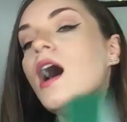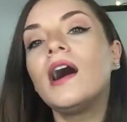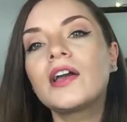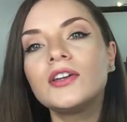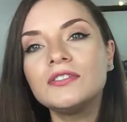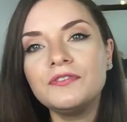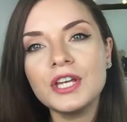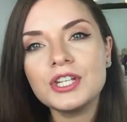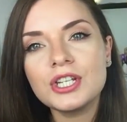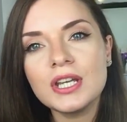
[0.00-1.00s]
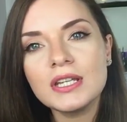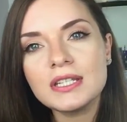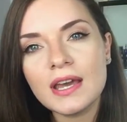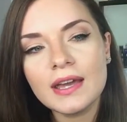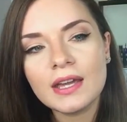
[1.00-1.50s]
I got the Vichy
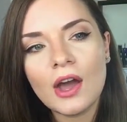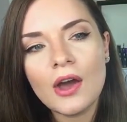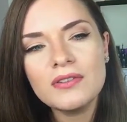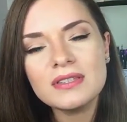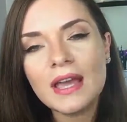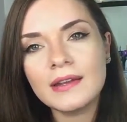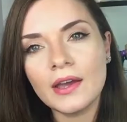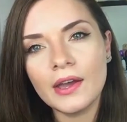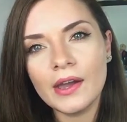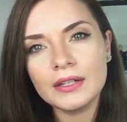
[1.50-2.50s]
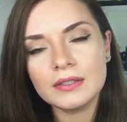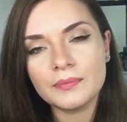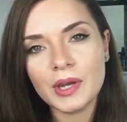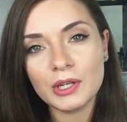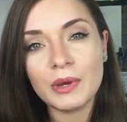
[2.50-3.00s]
Dercos, and I heard,
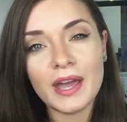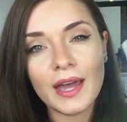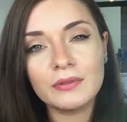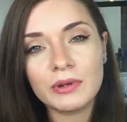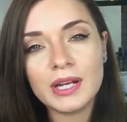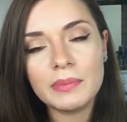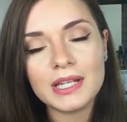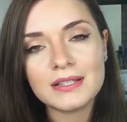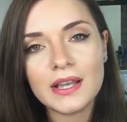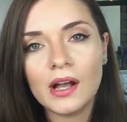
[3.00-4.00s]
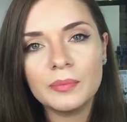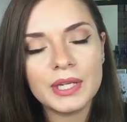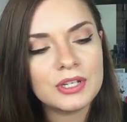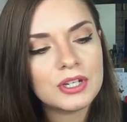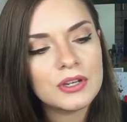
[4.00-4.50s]
by the way, I had really bad scalp
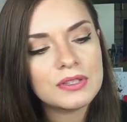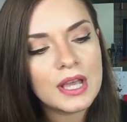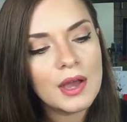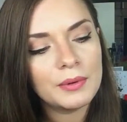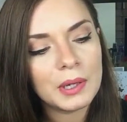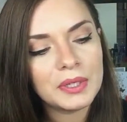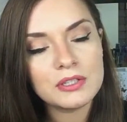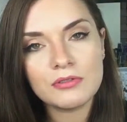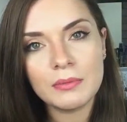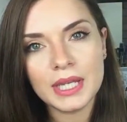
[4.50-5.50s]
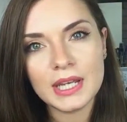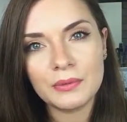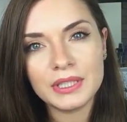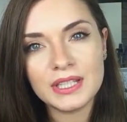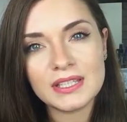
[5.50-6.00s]
issues when I went to Romania
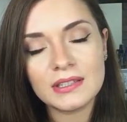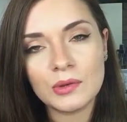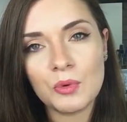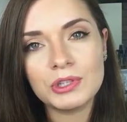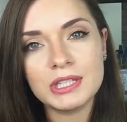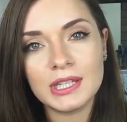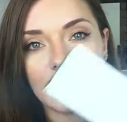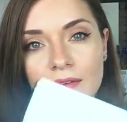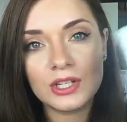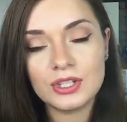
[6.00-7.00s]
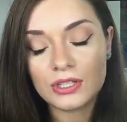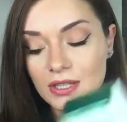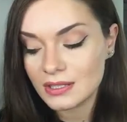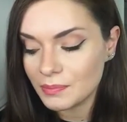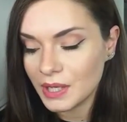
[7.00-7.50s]
with this in the water there. It just
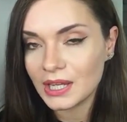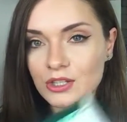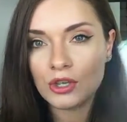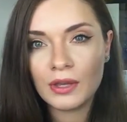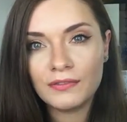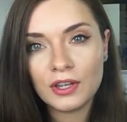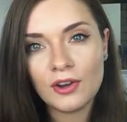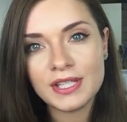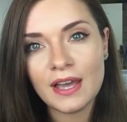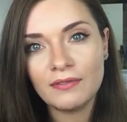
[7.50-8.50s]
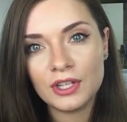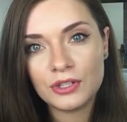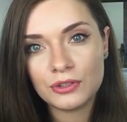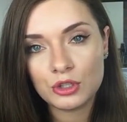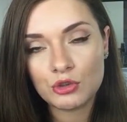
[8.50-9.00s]
disappeared. So if you guys have
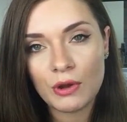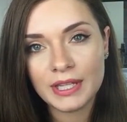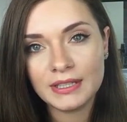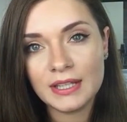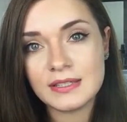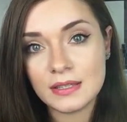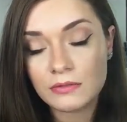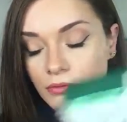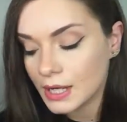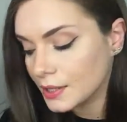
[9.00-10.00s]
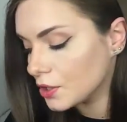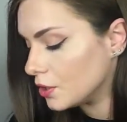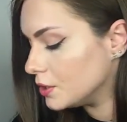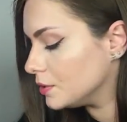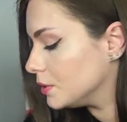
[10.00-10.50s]
issues, try this. It's really
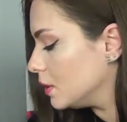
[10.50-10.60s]
good.